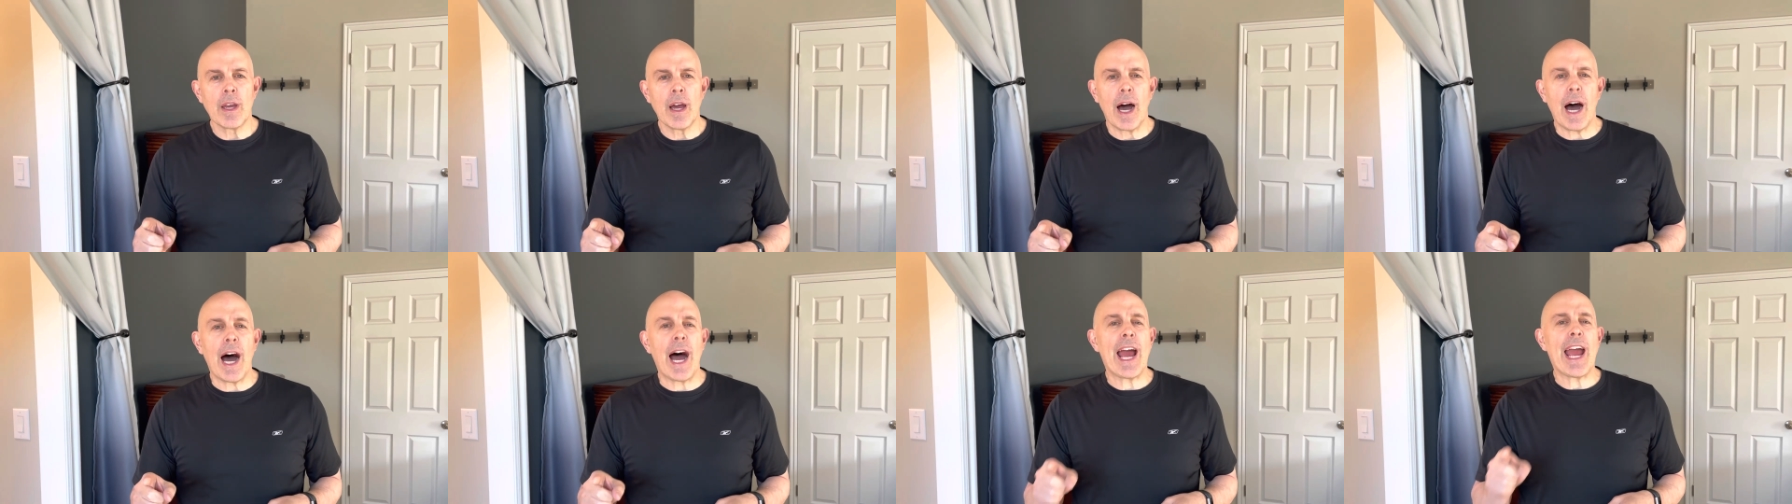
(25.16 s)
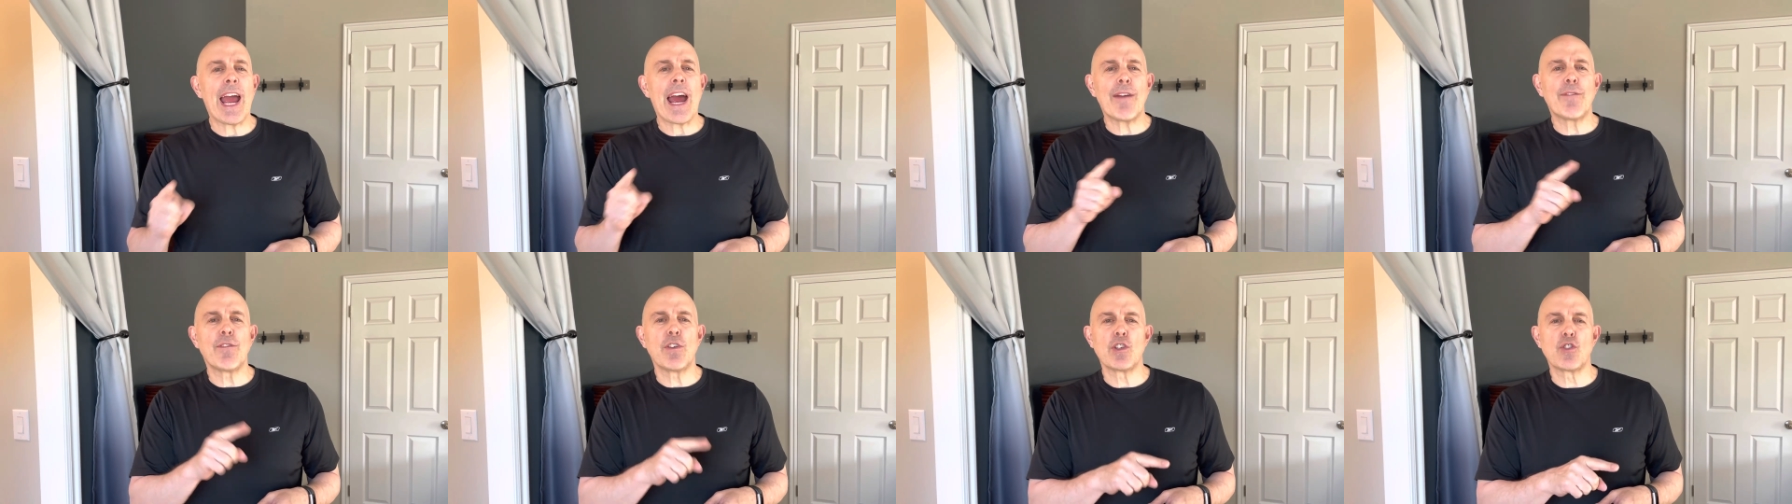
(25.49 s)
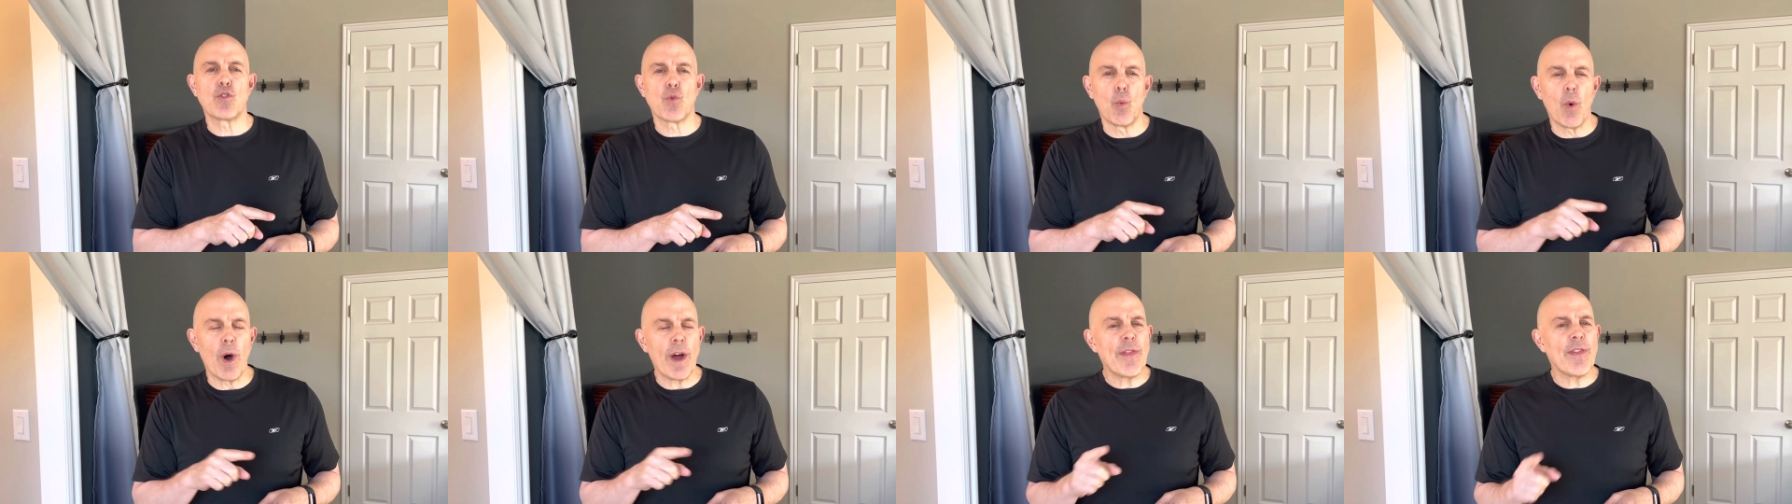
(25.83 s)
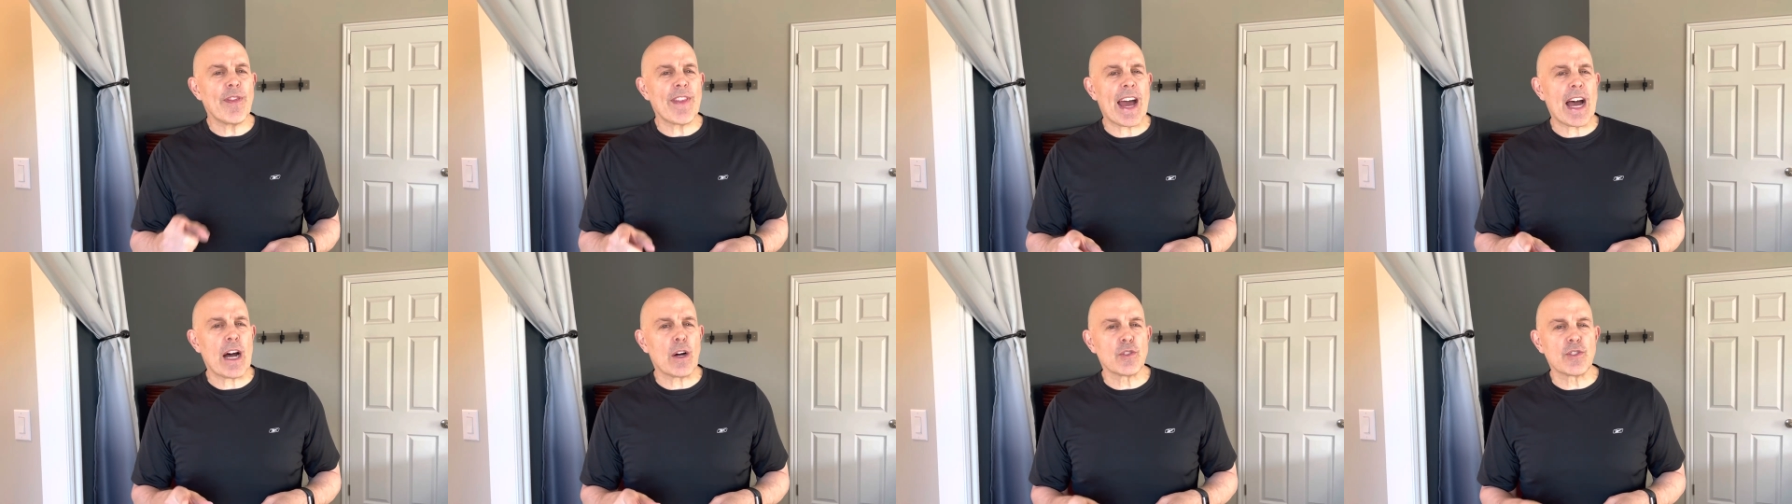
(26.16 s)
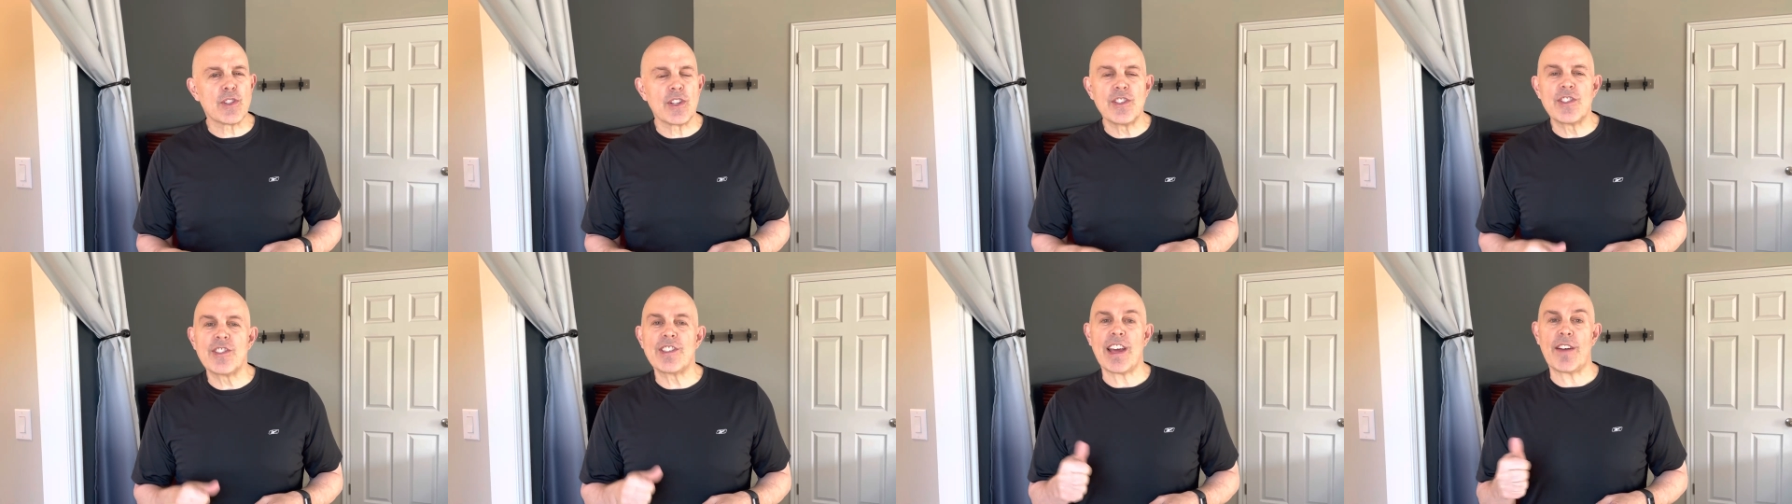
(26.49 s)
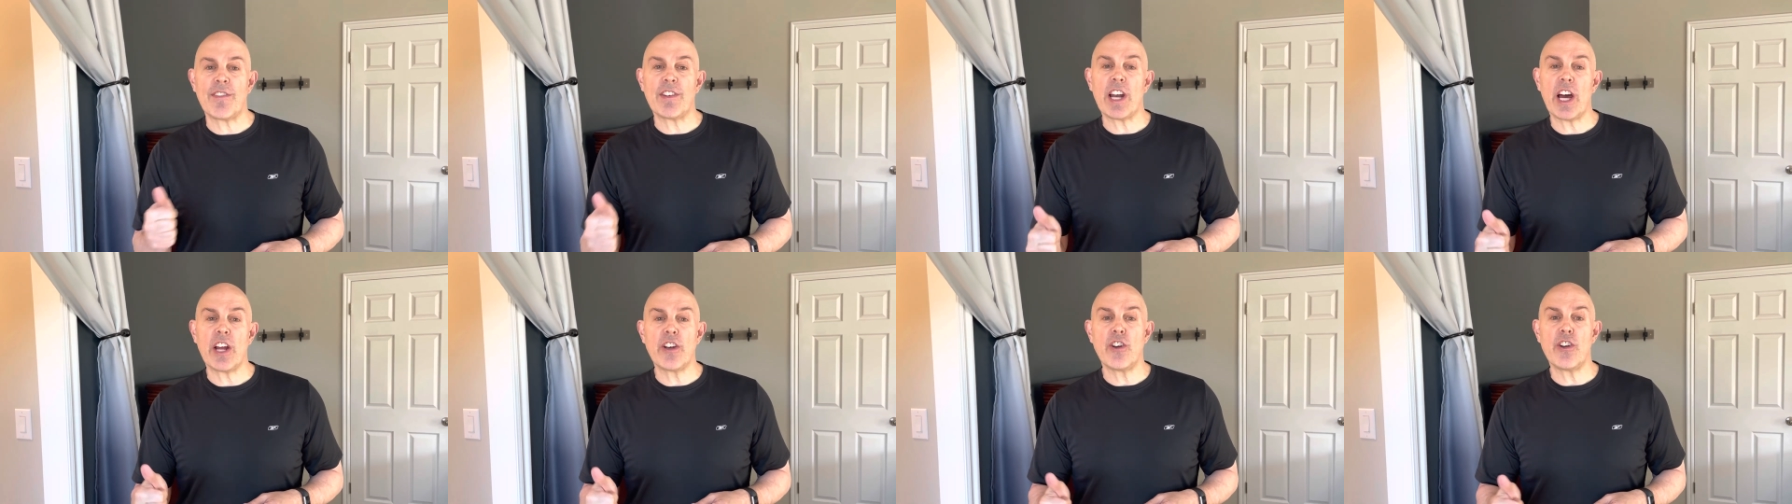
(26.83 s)
I averaged
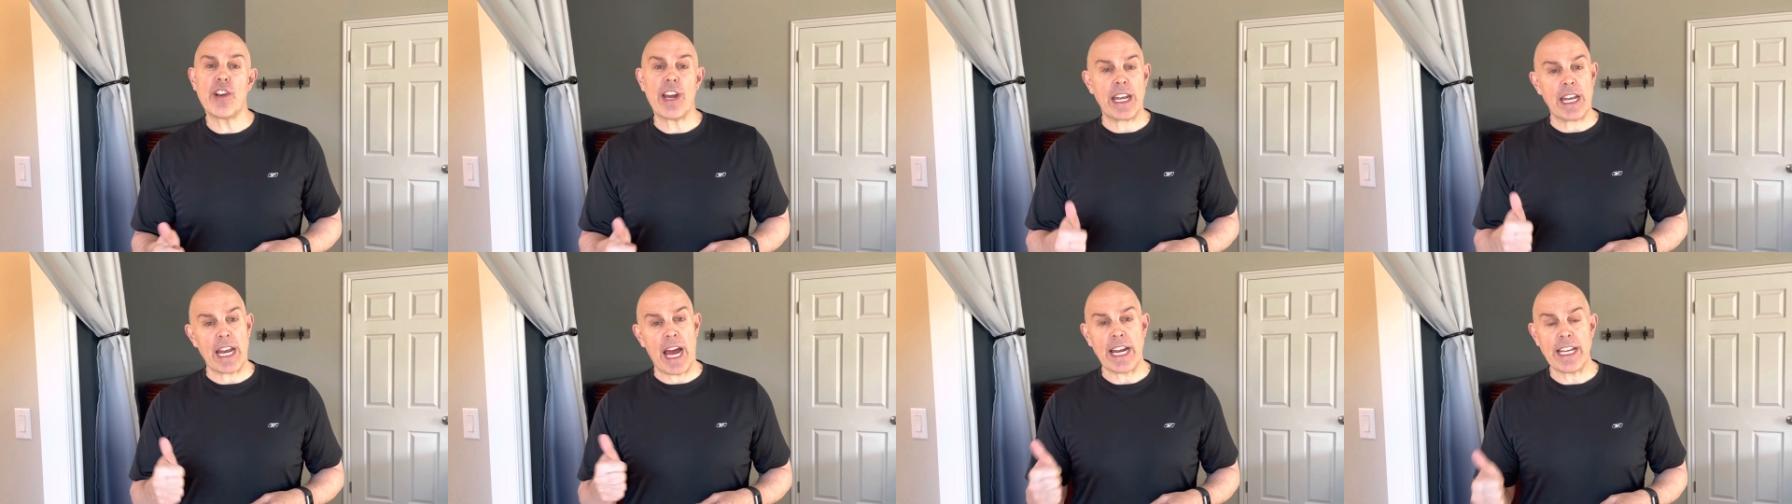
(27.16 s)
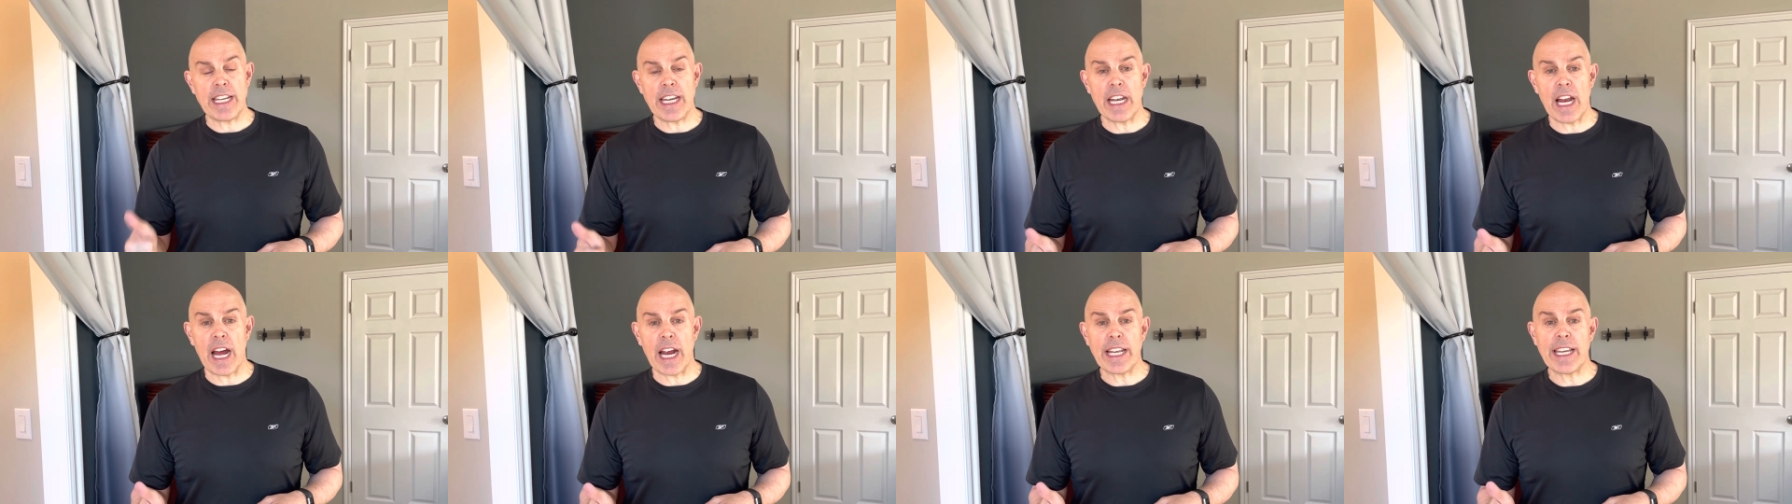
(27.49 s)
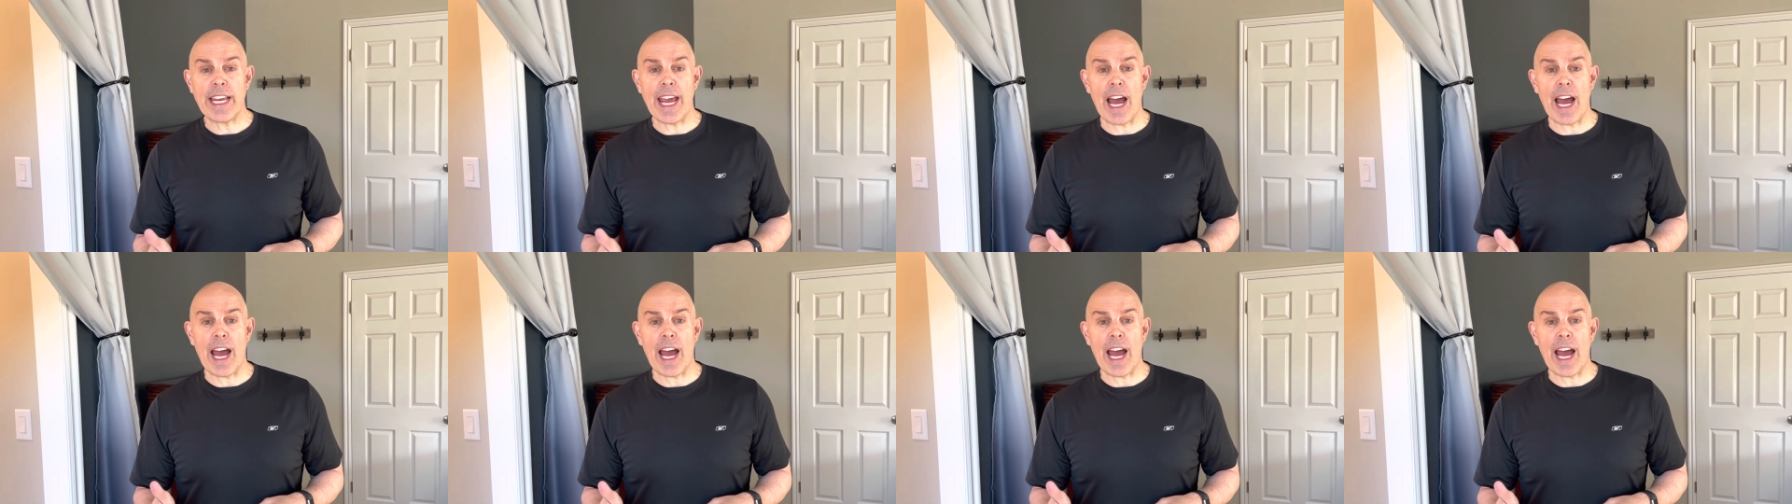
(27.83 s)
1,799